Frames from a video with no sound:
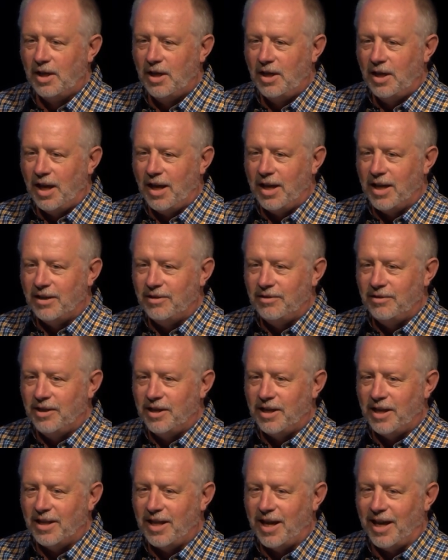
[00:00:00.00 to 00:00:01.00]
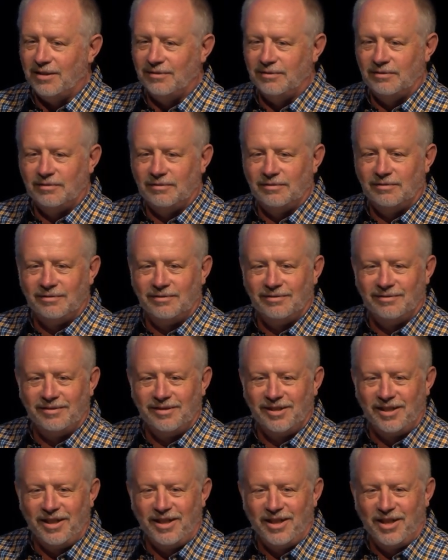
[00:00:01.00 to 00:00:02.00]
And you know that
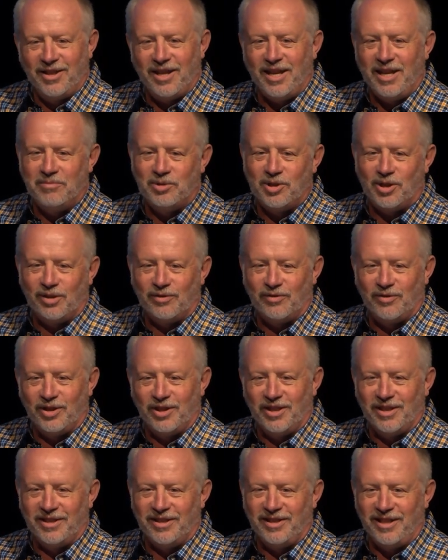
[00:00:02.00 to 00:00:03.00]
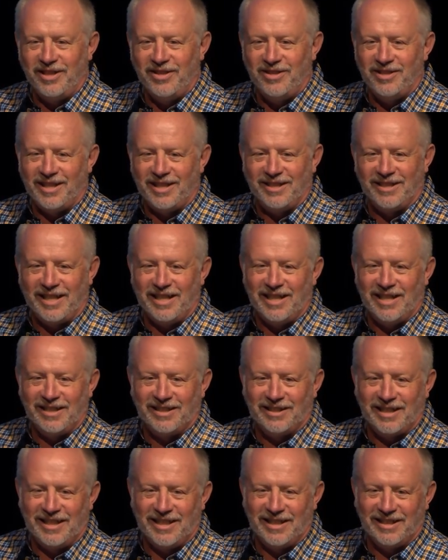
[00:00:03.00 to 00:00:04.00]
theme song for the news, that da
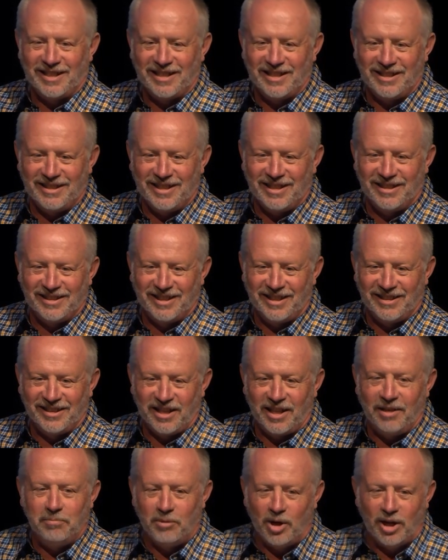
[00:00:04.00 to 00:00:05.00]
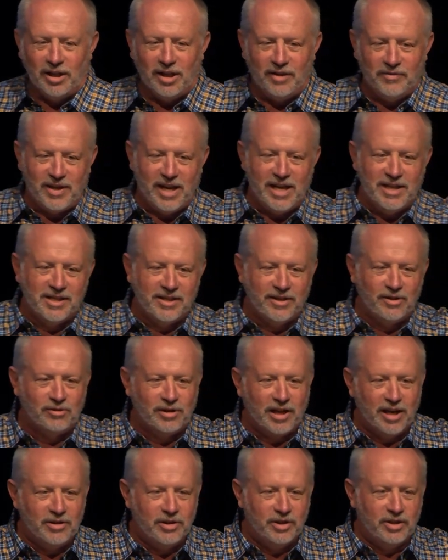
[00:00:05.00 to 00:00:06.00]
da da da da da, my left hand still
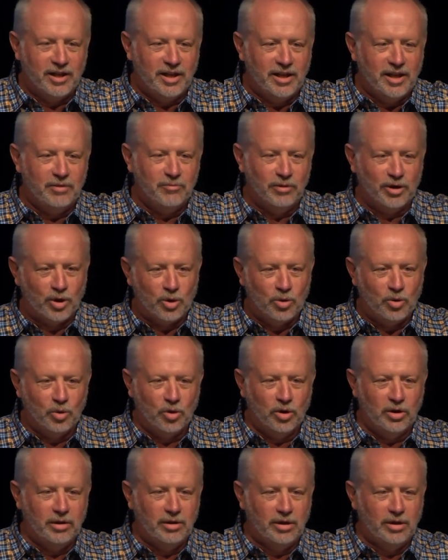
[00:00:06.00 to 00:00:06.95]
goes to hit record